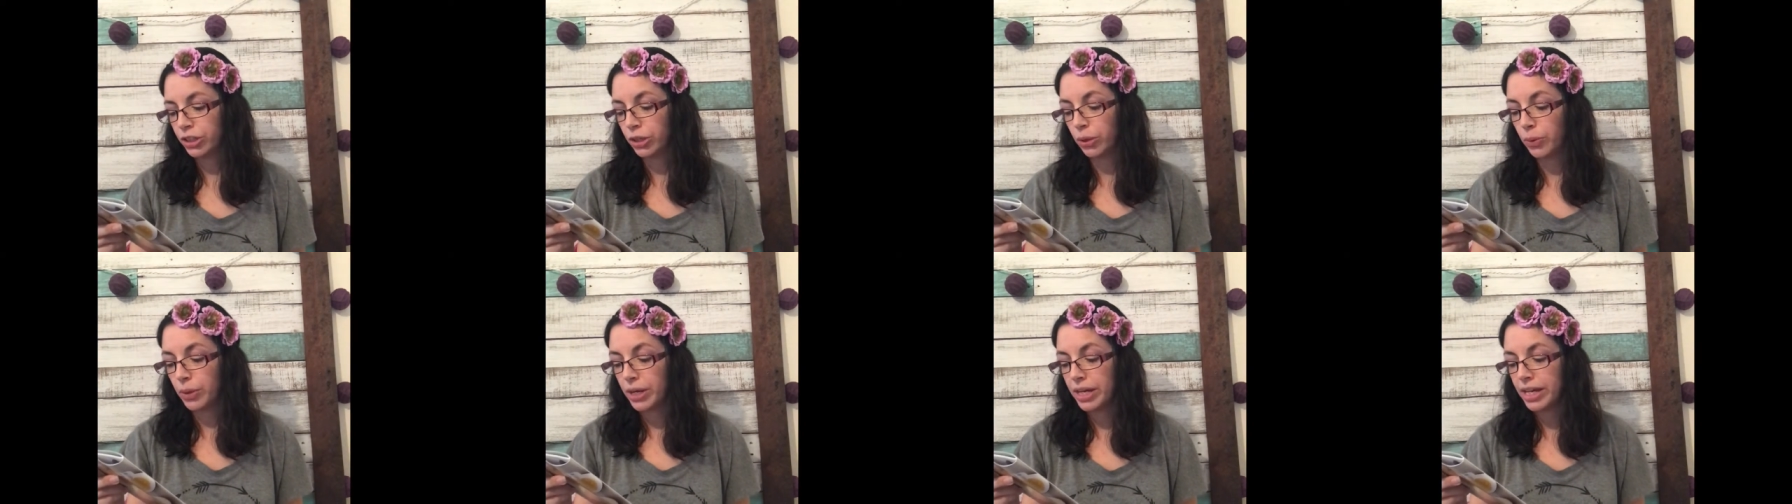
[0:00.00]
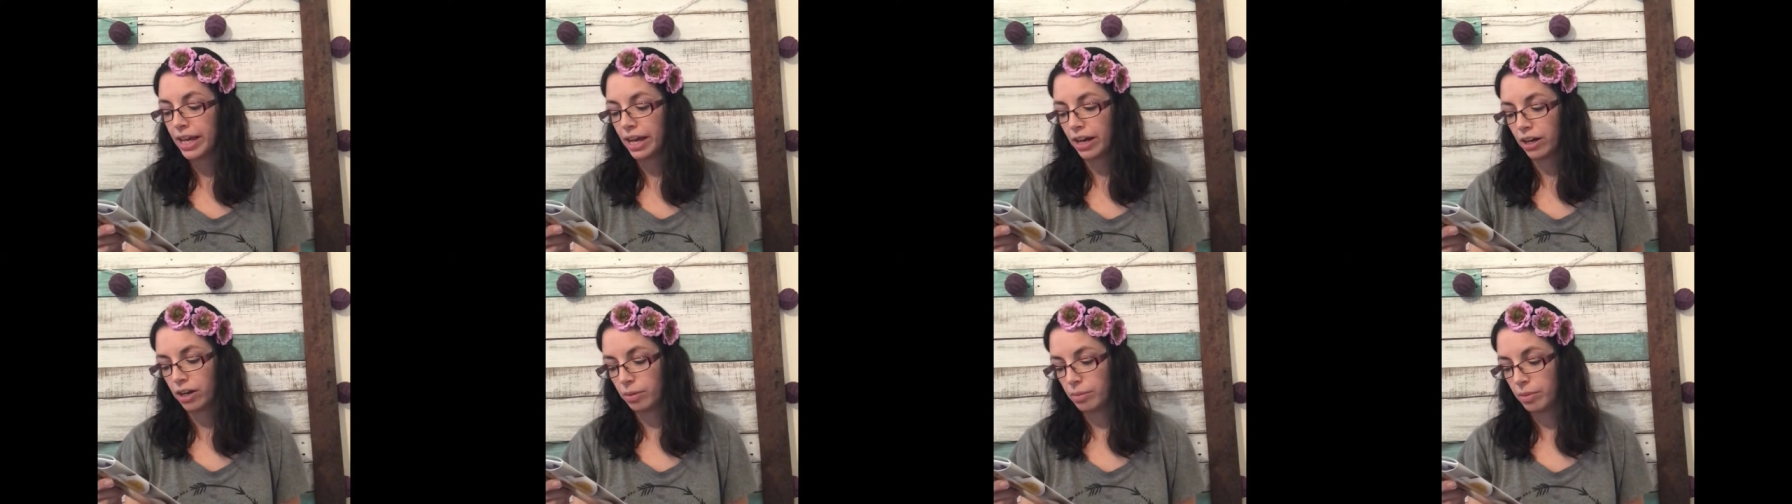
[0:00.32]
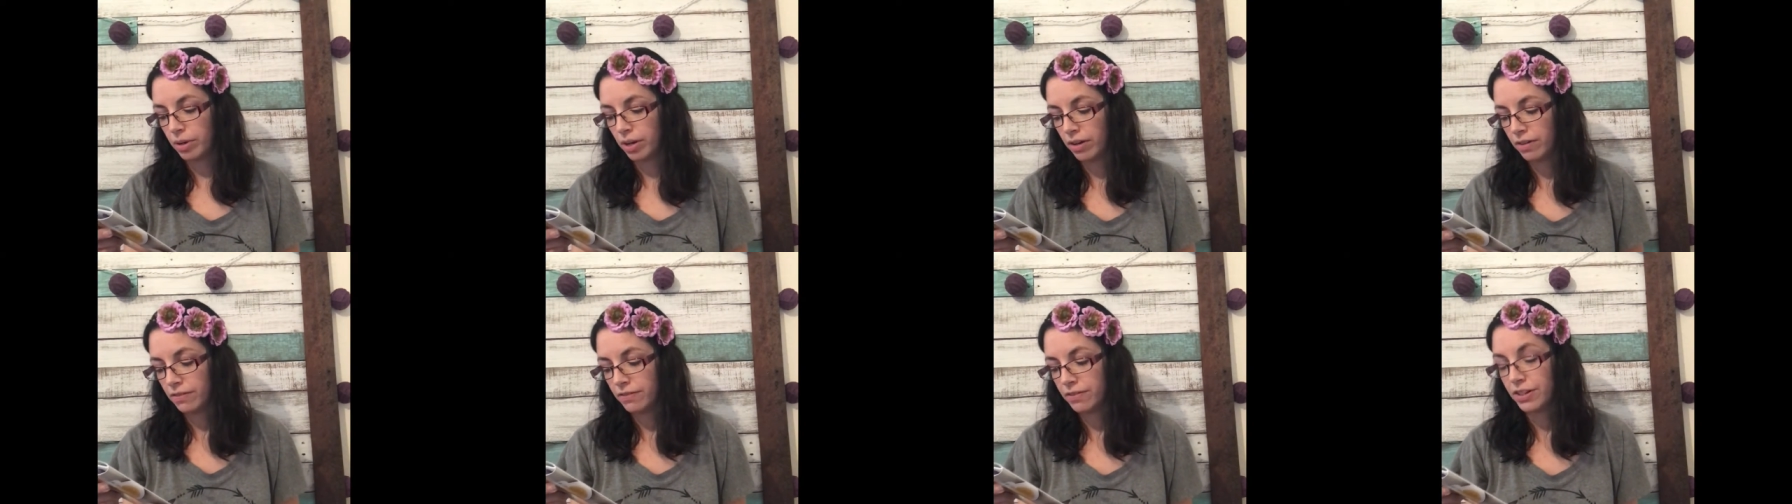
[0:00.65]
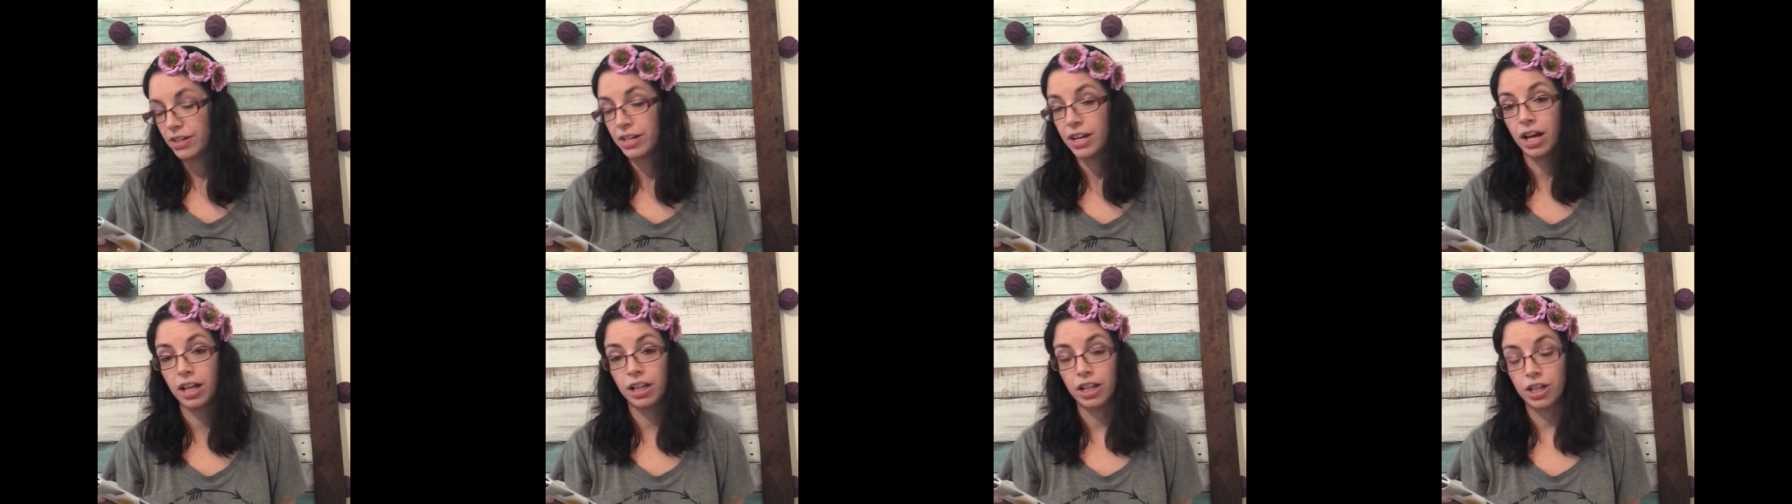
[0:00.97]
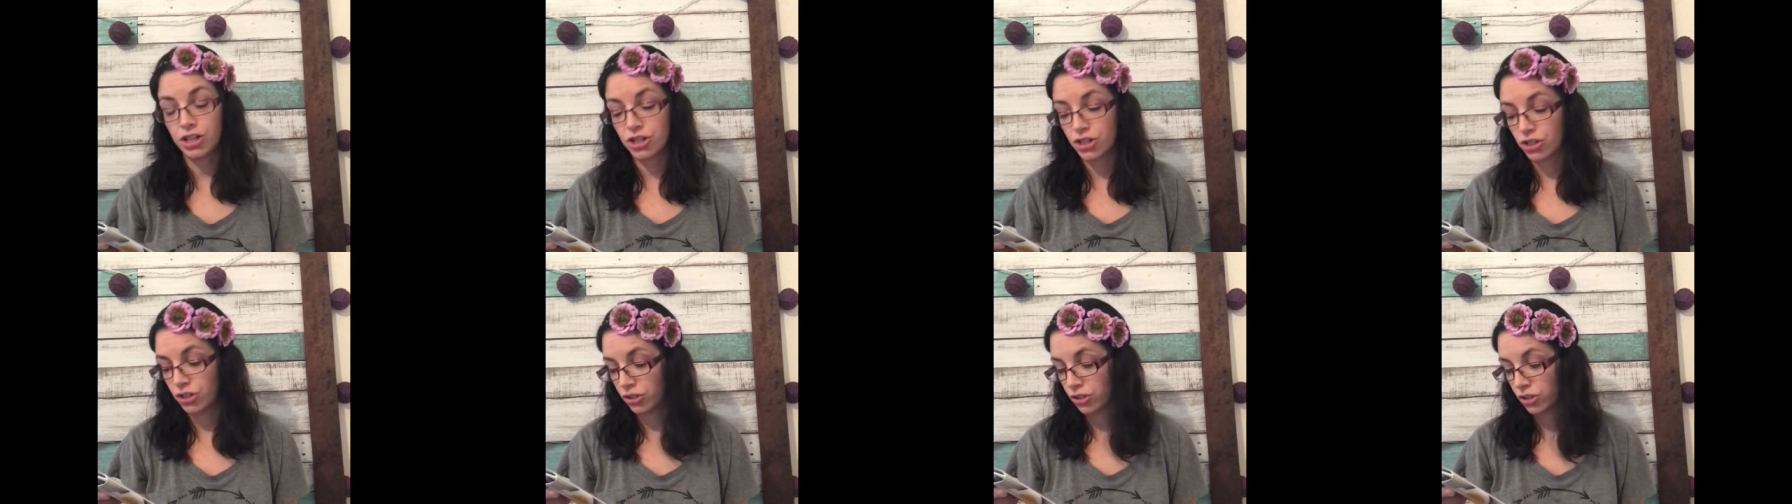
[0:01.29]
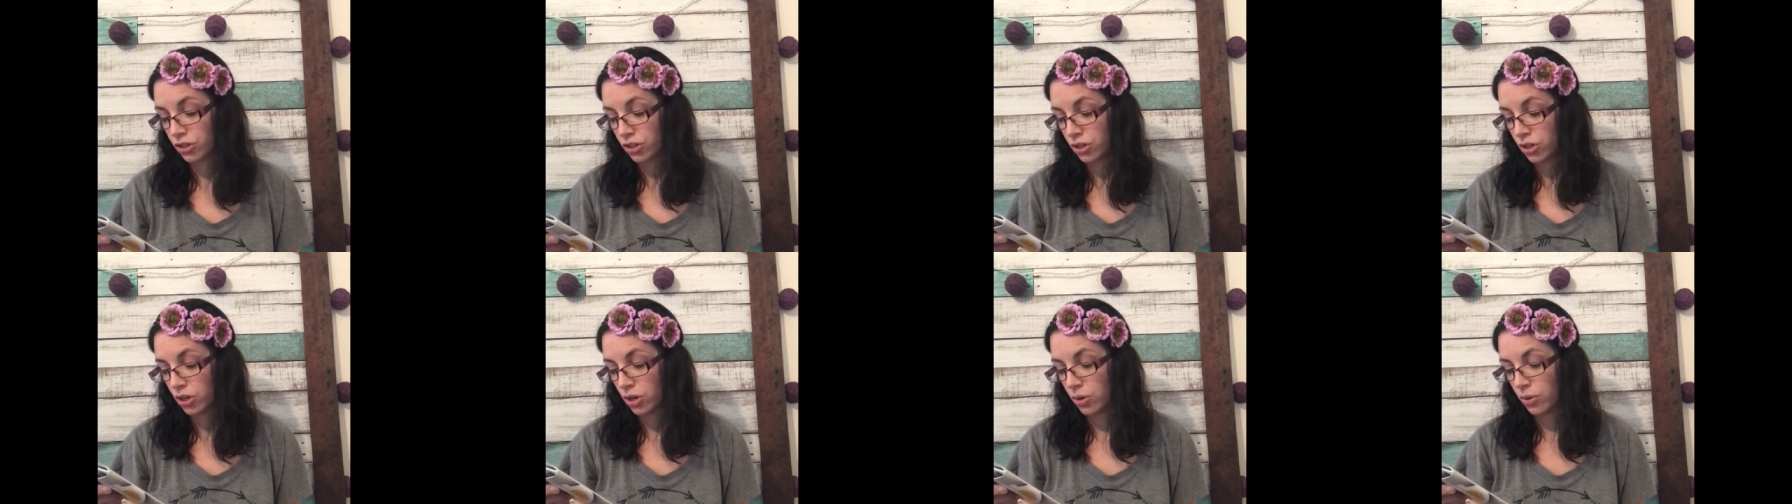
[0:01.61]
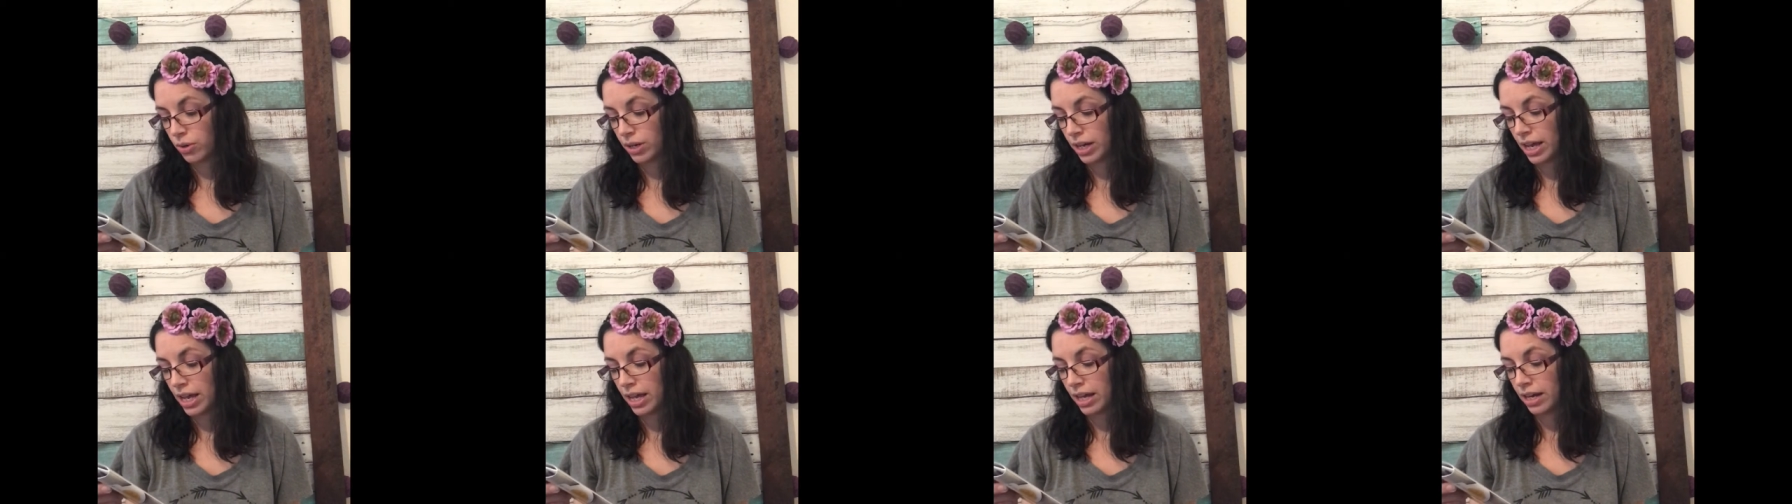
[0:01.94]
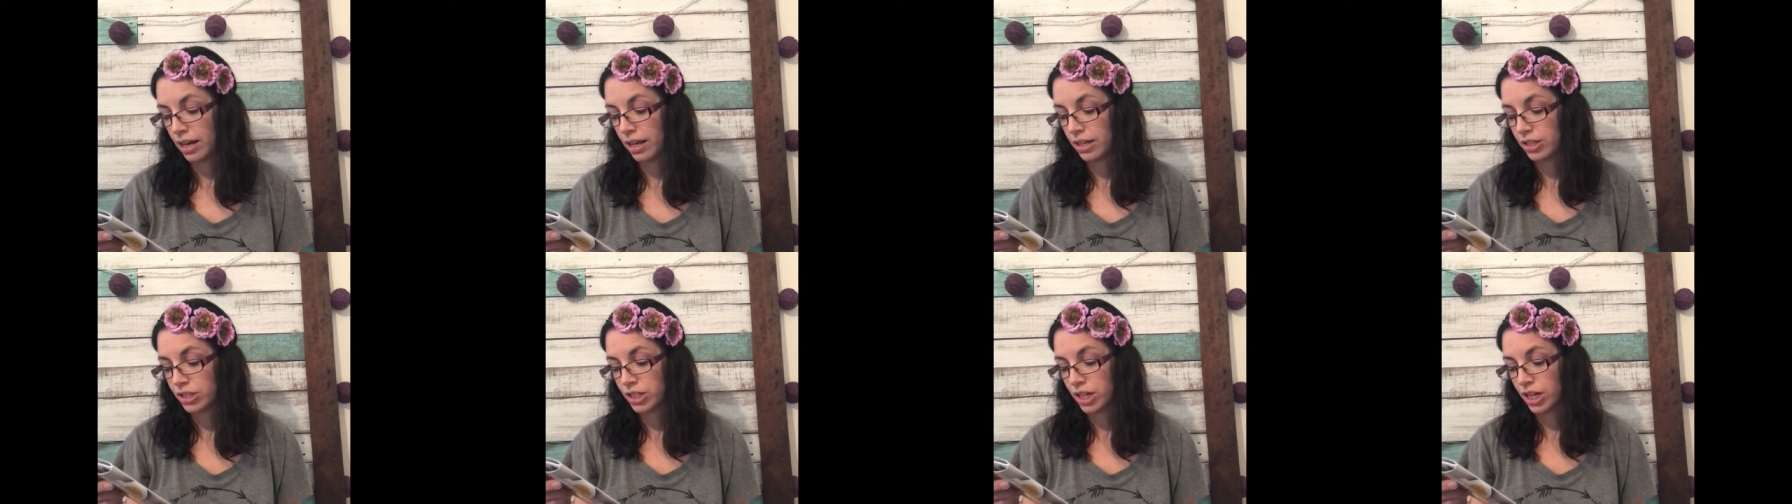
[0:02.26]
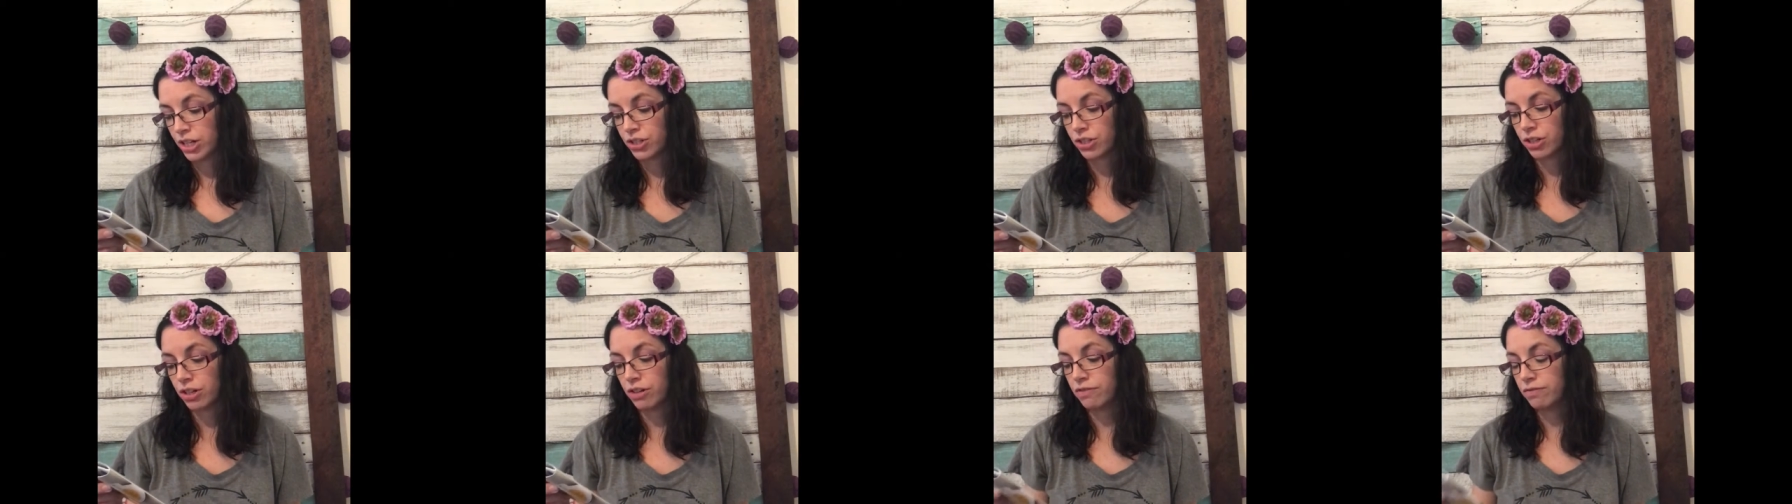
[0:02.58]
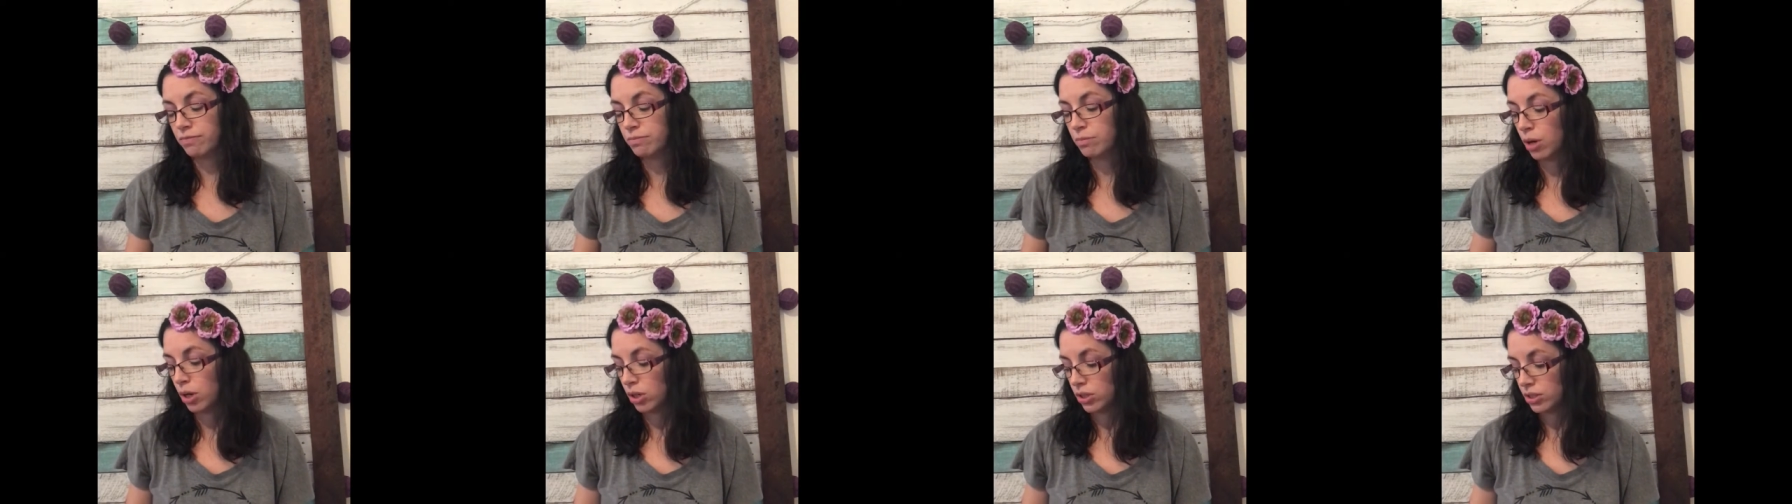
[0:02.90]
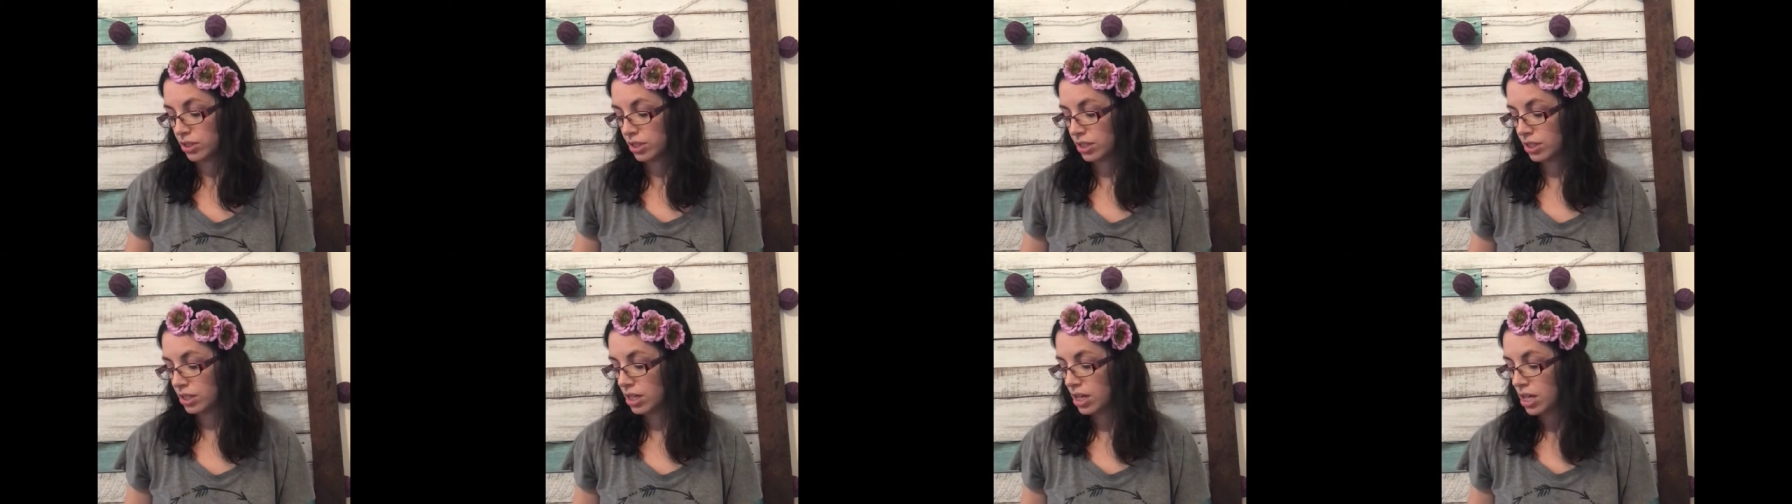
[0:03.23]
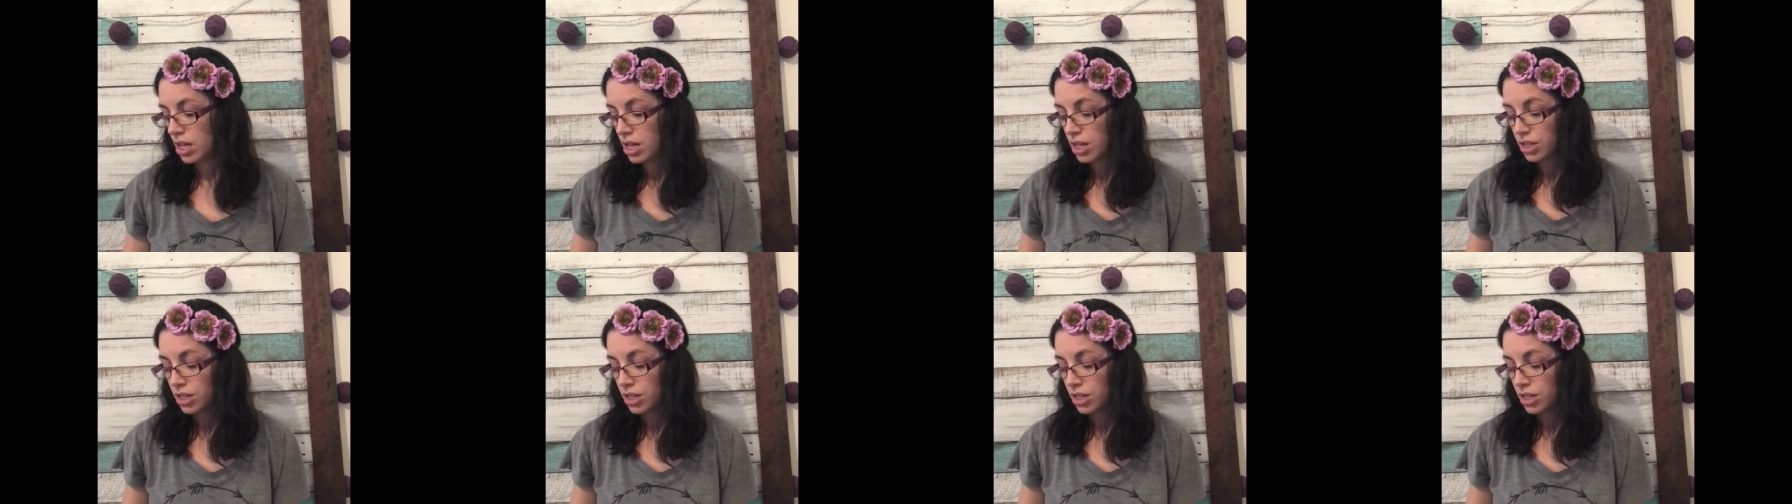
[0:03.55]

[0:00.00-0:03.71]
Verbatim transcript: gooey caramel, vanilla sugar cone, and a touch of malt.